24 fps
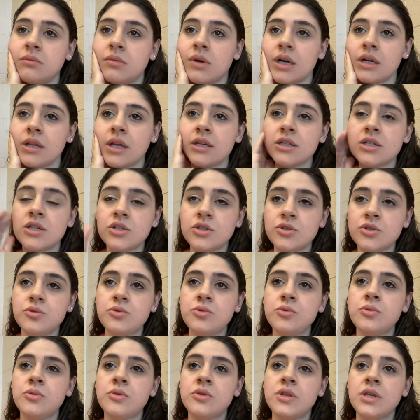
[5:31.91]
I like to
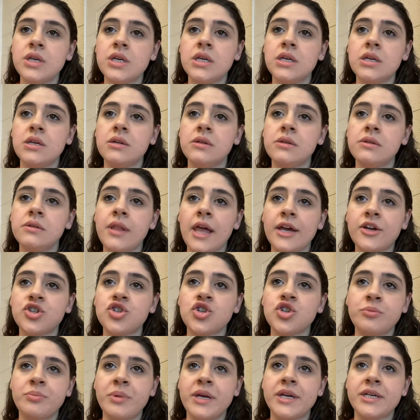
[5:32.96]
do the
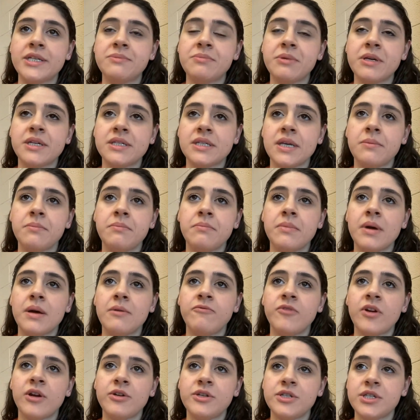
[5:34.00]
lecture based because I'm
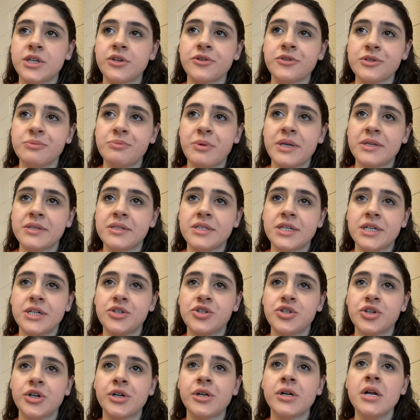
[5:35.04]
very skills based
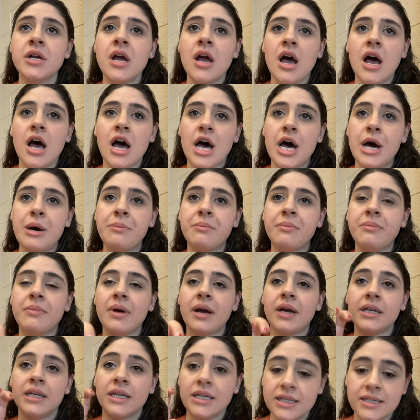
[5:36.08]
teacher. I
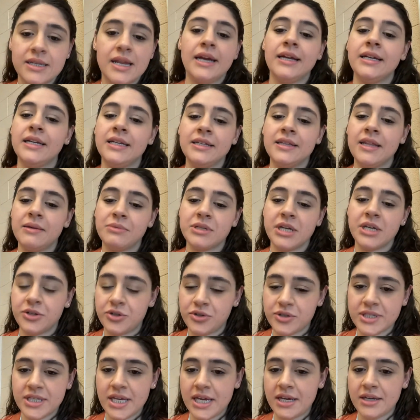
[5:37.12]
need them to
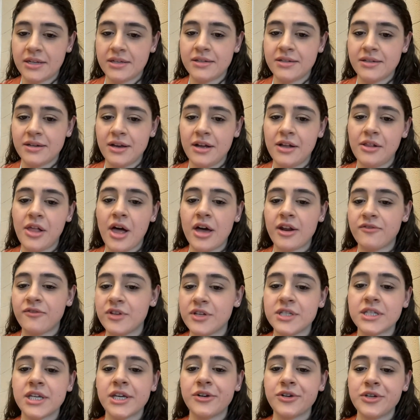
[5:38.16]
understand a lot of the
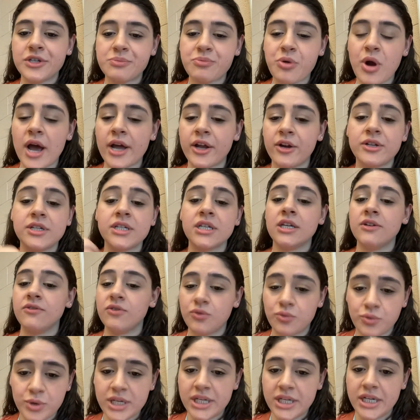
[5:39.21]
skills prior to
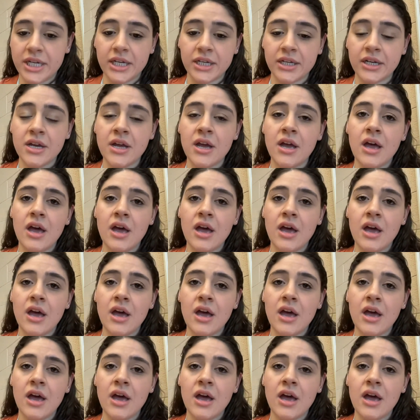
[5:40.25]
even reading.